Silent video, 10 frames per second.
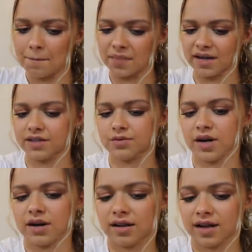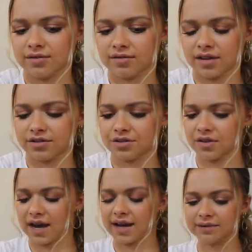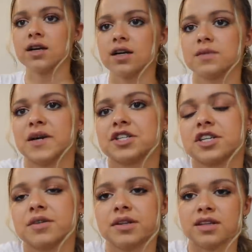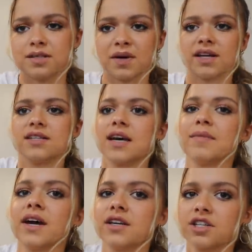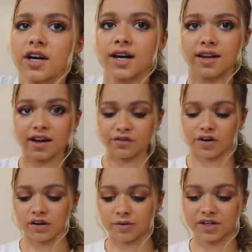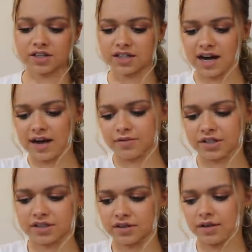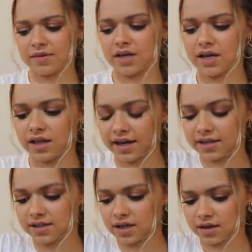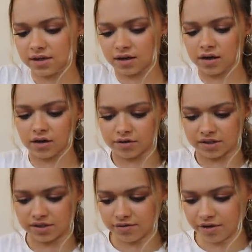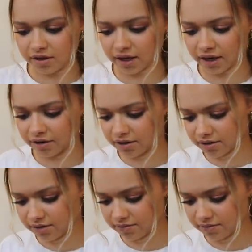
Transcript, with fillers: might as well i'd rather do that especially with this pandemic during like fall and winter time we're still going to be like stuck uh-oh is this ruining the counters